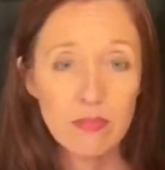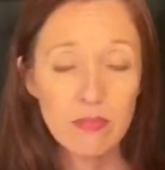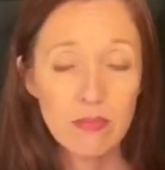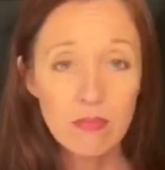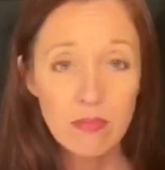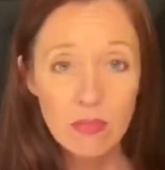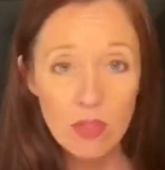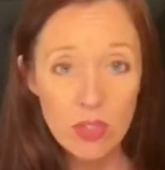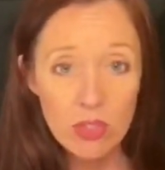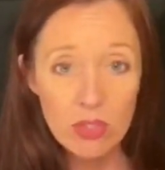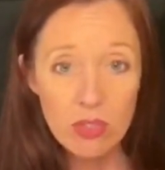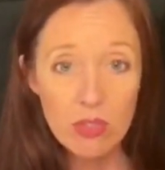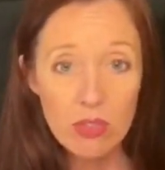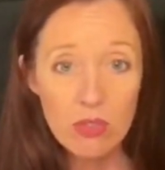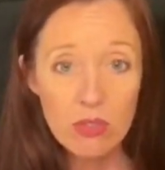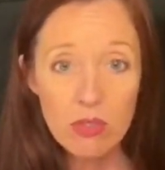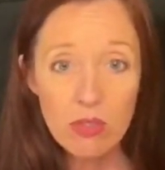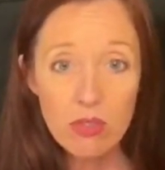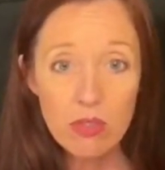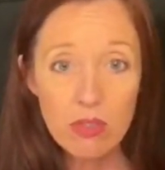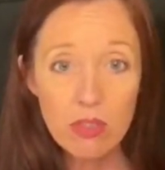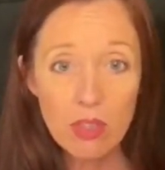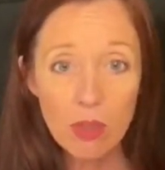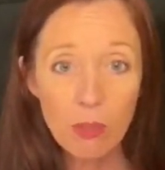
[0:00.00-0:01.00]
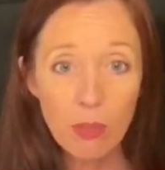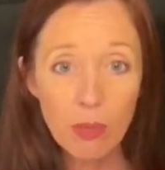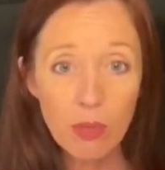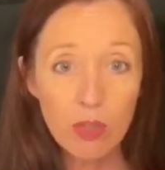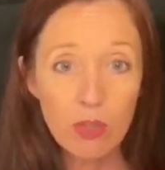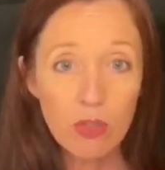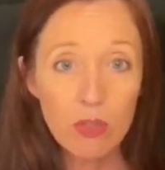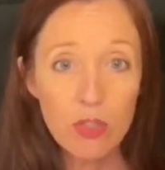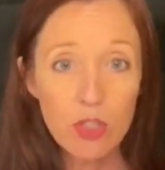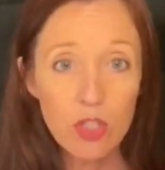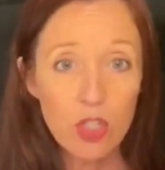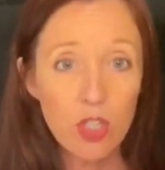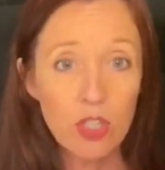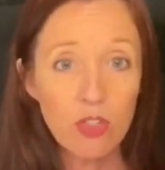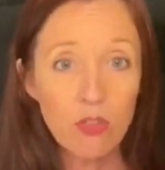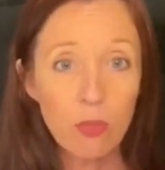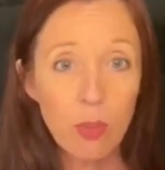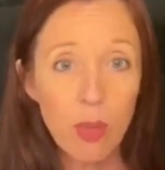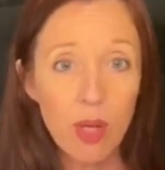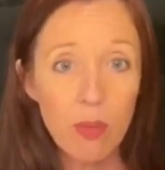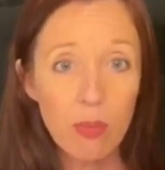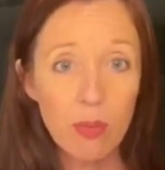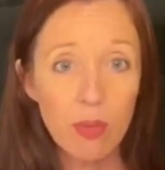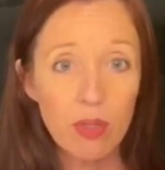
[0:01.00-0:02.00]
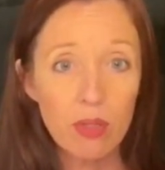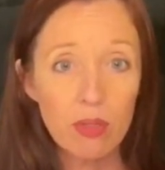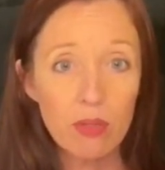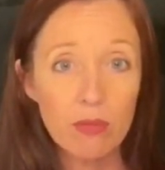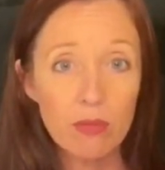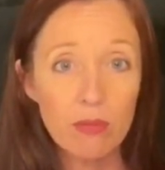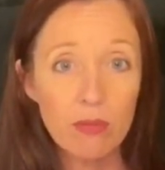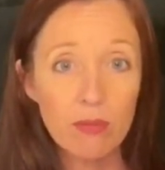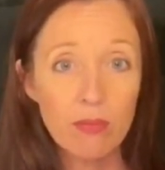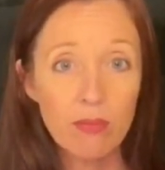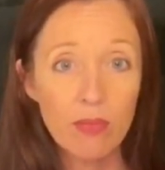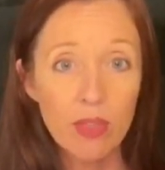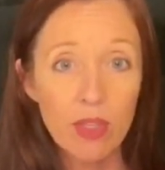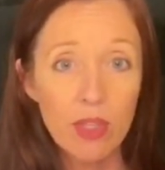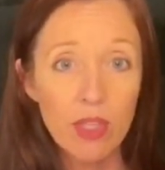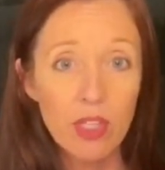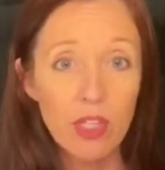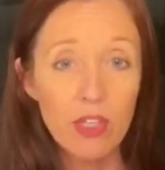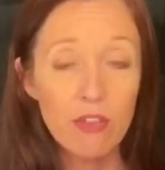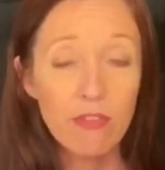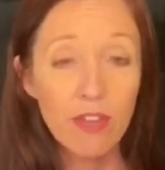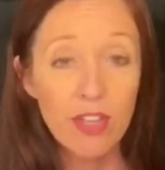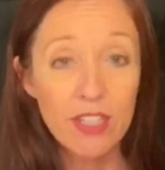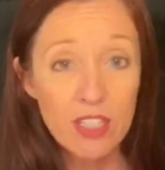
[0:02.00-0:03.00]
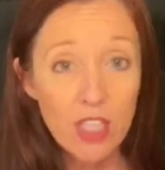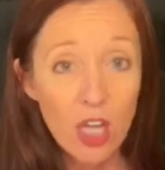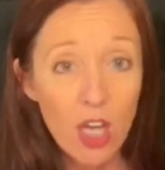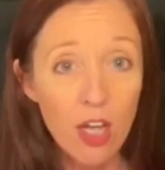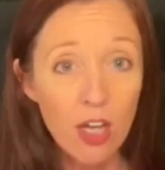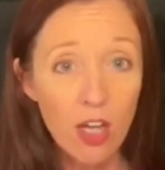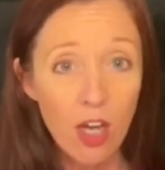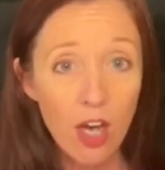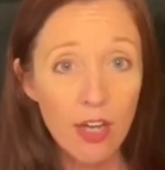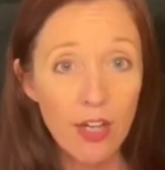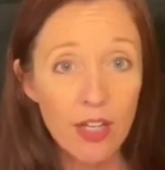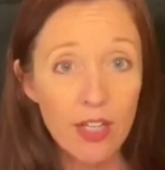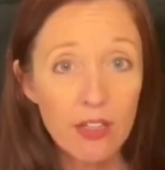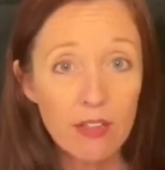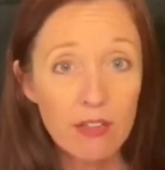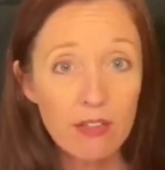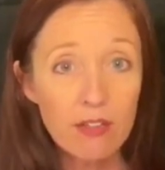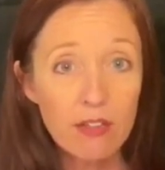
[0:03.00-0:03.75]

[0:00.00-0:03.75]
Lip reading: This is a typical sheet of paper. If I tug on it,